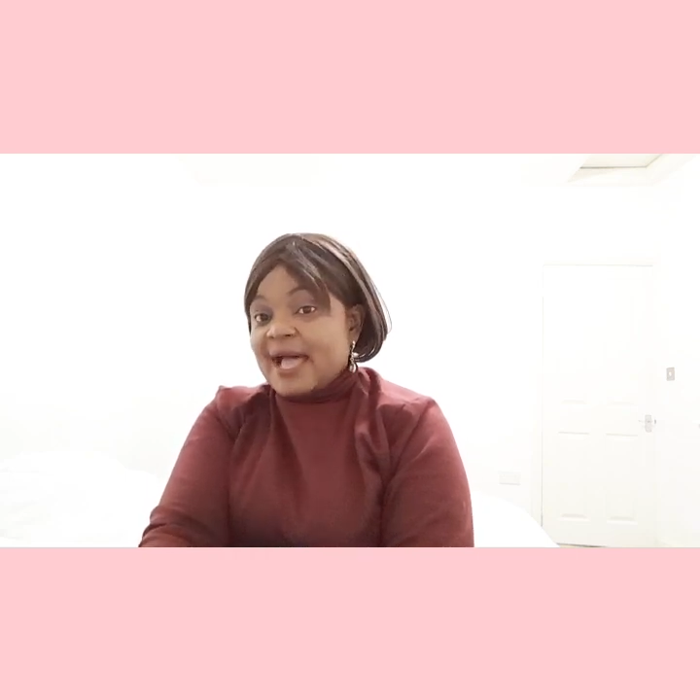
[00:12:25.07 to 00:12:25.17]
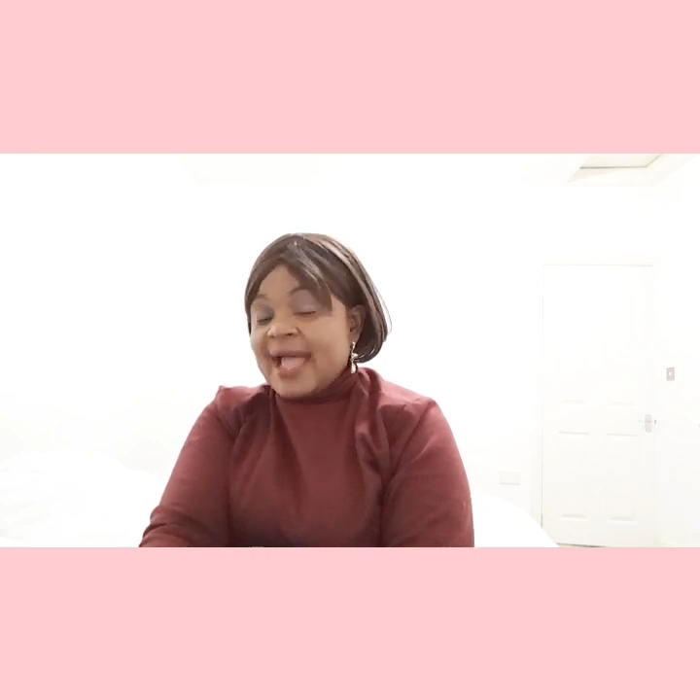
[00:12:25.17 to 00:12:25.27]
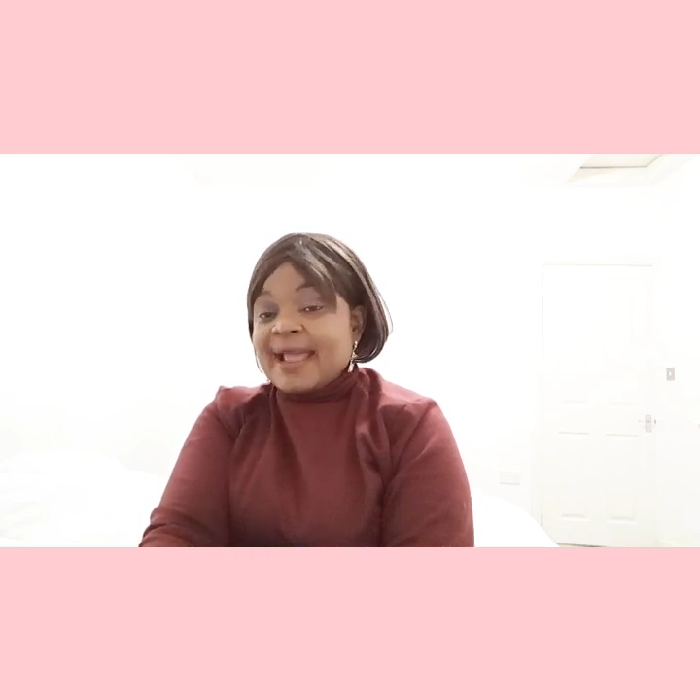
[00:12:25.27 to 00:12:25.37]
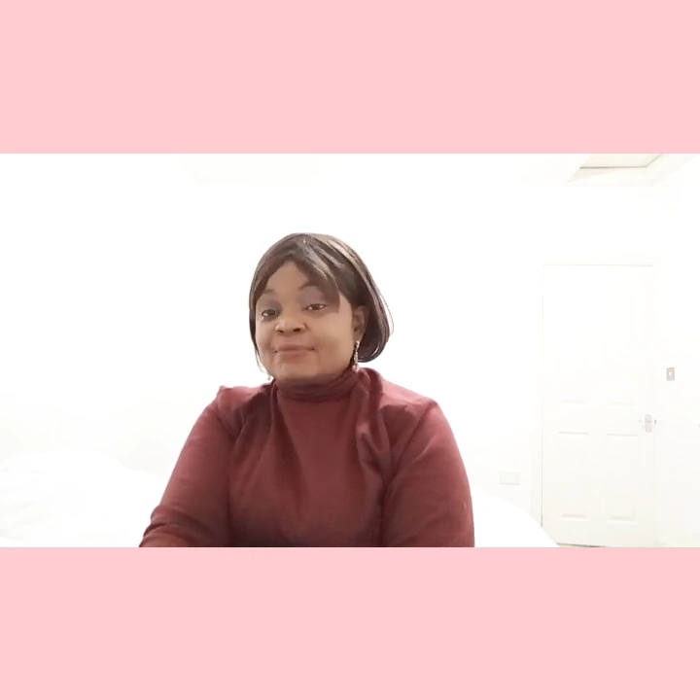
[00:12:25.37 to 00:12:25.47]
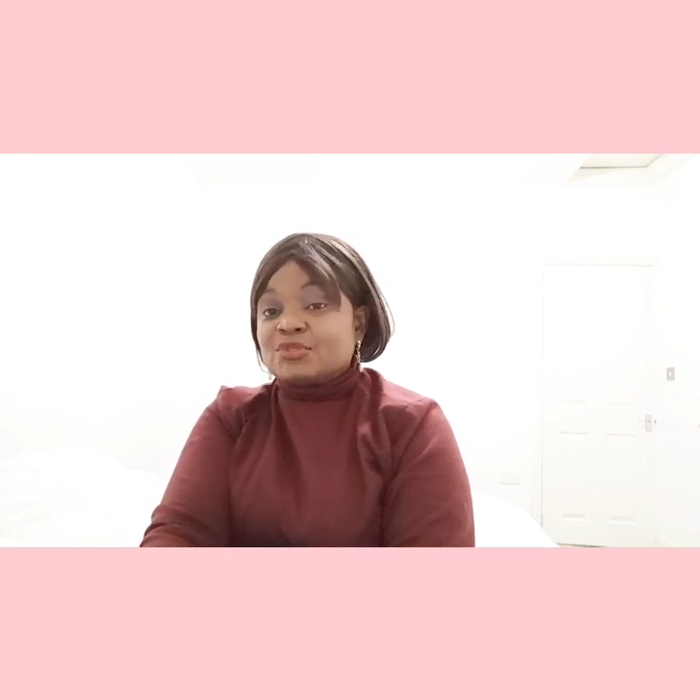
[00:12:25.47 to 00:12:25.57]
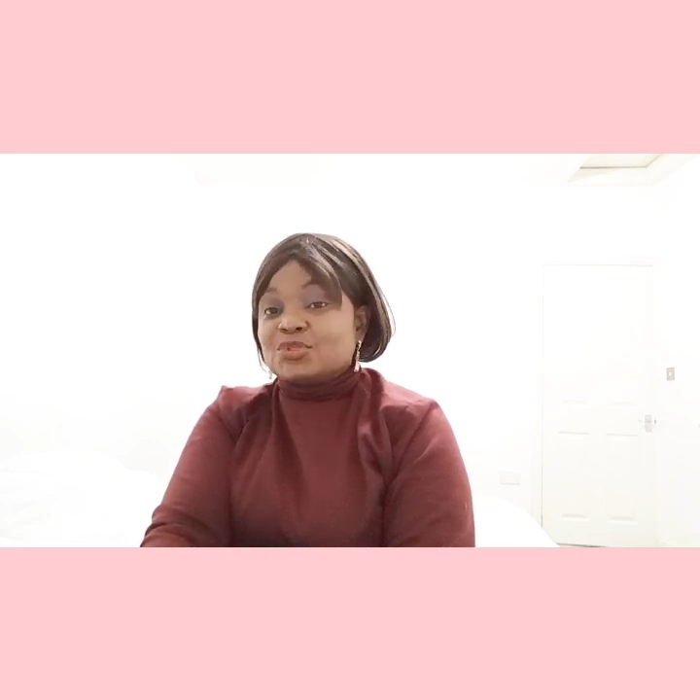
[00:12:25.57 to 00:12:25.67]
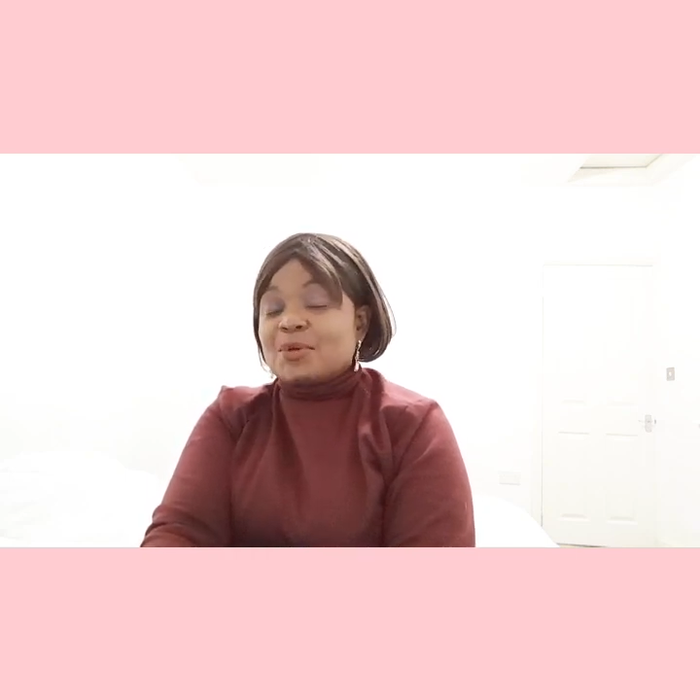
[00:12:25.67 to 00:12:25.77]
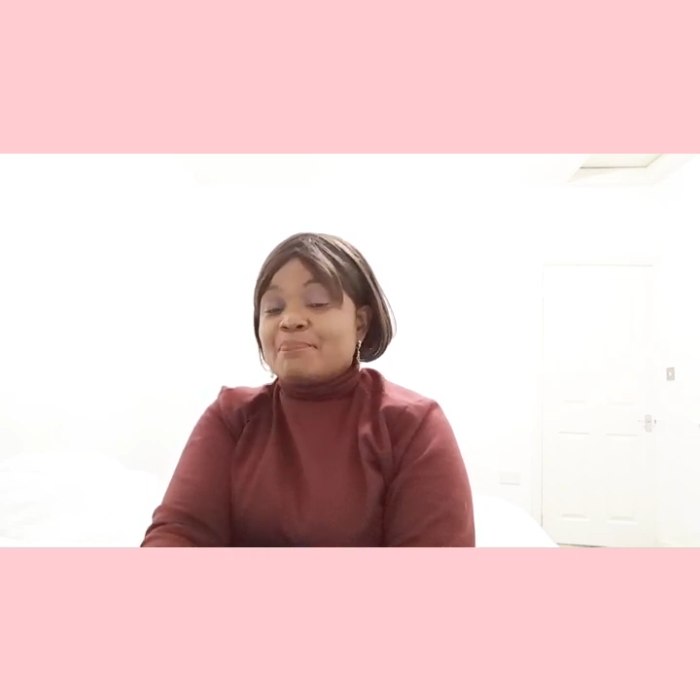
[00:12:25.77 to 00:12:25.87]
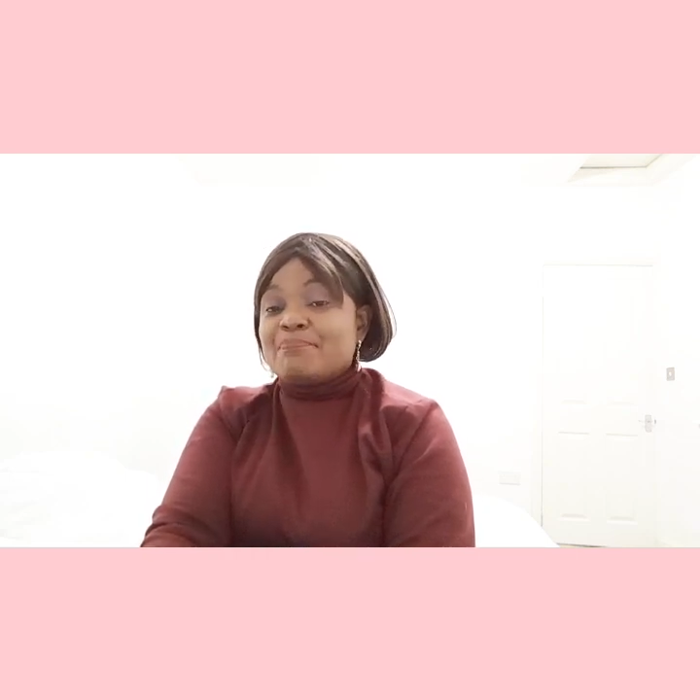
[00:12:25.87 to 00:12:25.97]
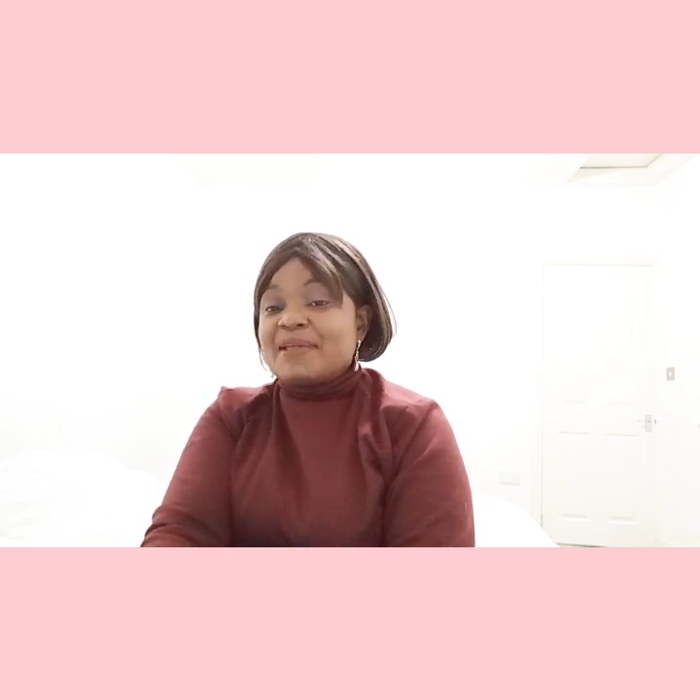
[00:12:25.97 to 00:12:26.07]
I am
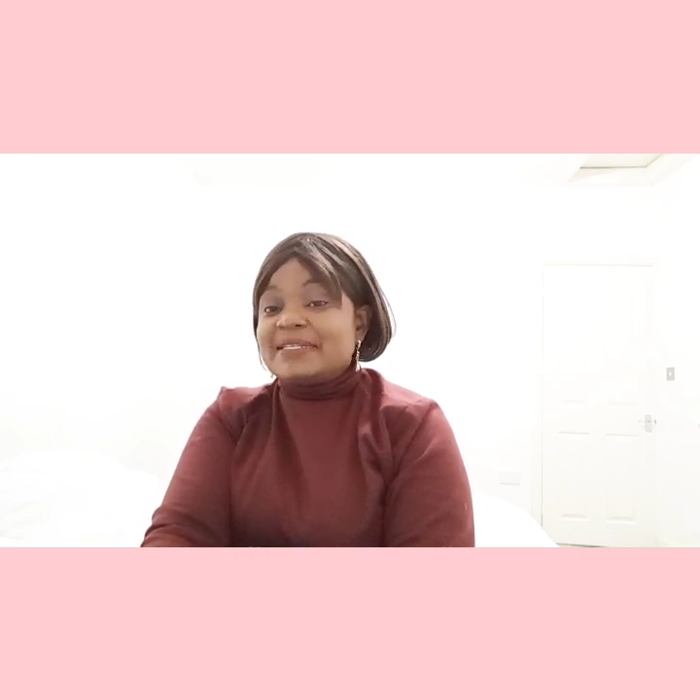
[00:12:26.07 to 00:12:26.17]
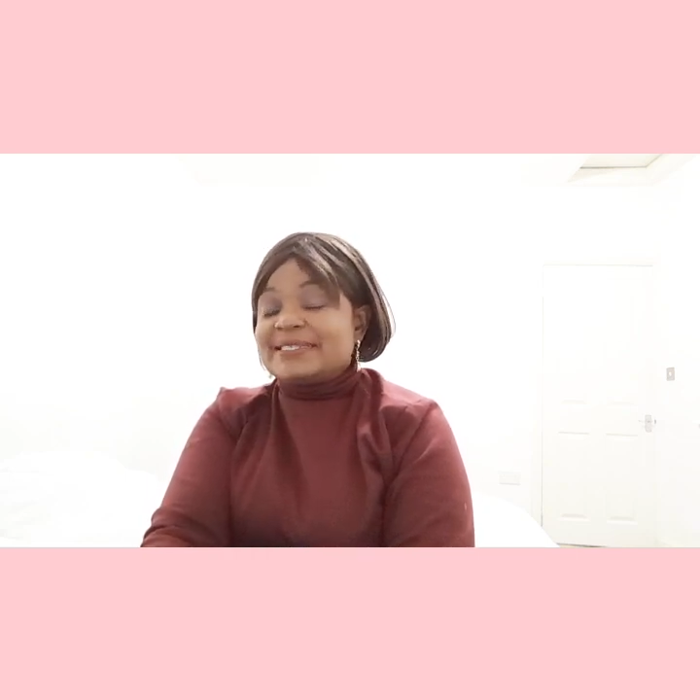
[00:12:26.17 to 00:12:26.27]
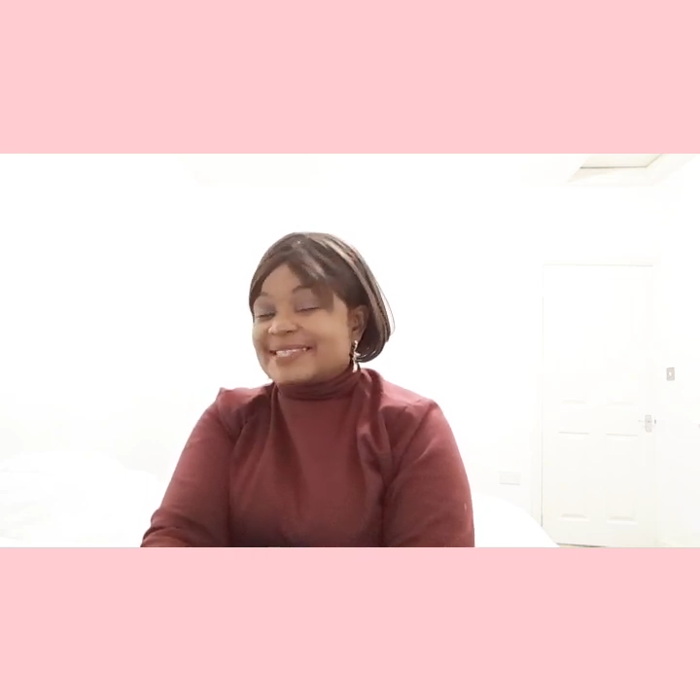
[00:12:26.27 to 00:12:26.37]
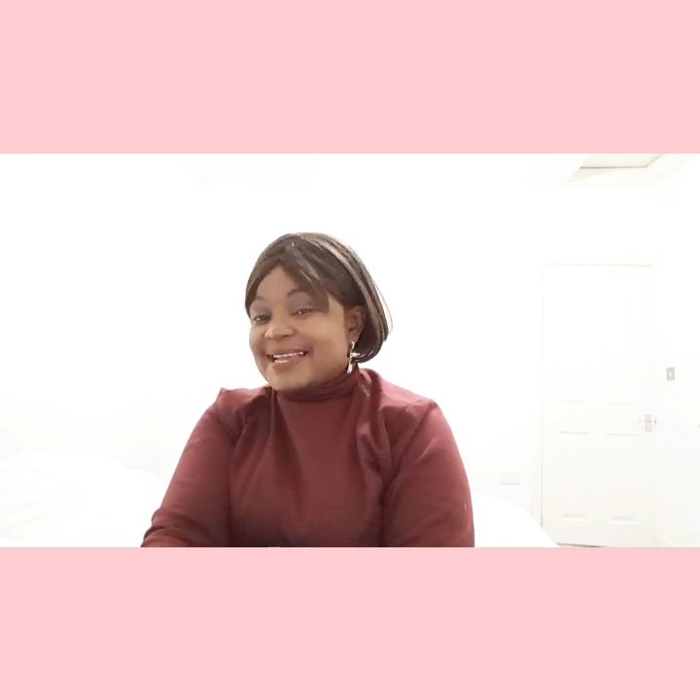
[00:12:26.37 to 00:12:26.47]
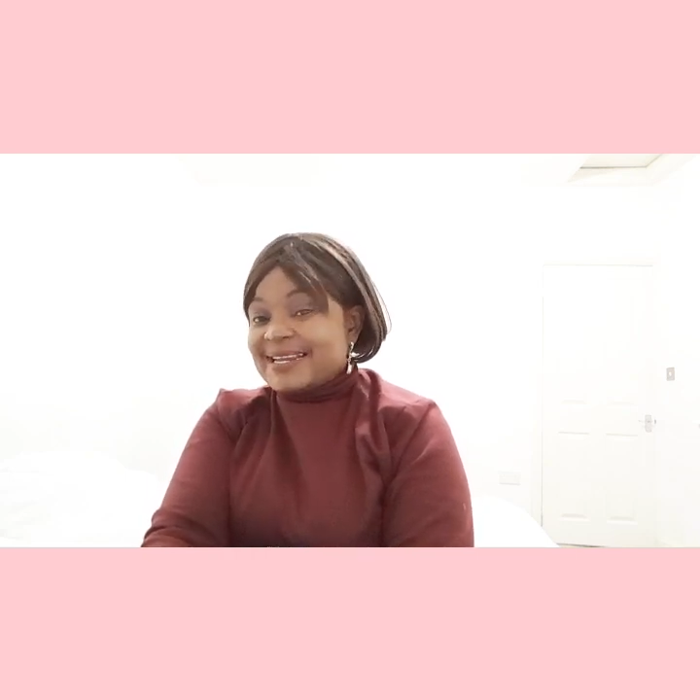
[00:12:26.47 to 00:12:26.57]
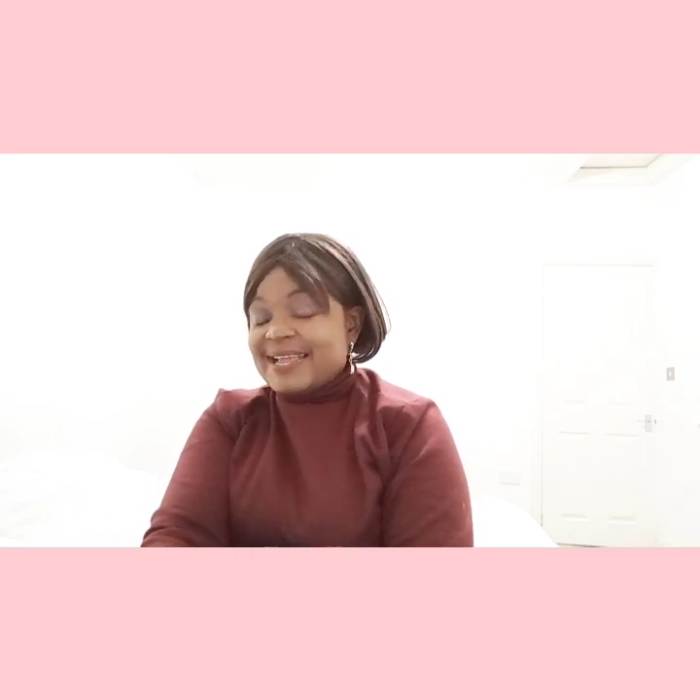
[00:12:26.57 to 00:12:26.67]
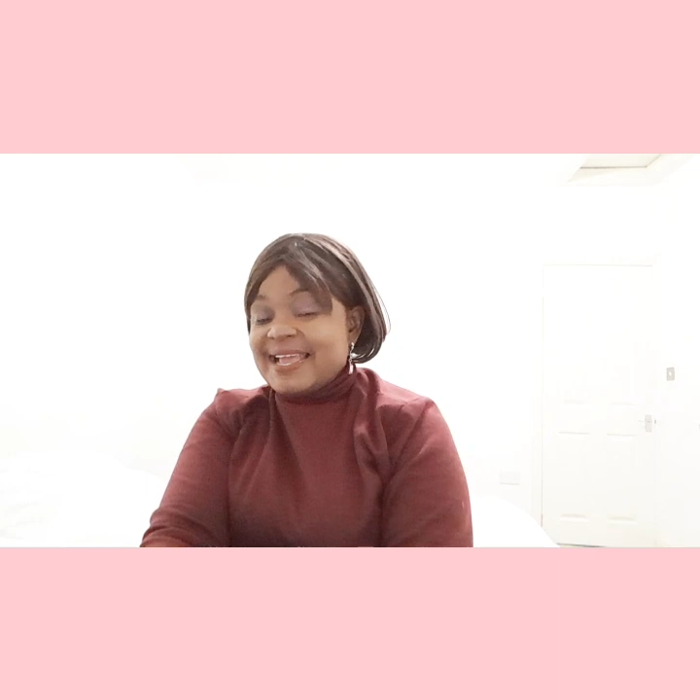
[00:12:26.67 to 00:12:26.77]
submitting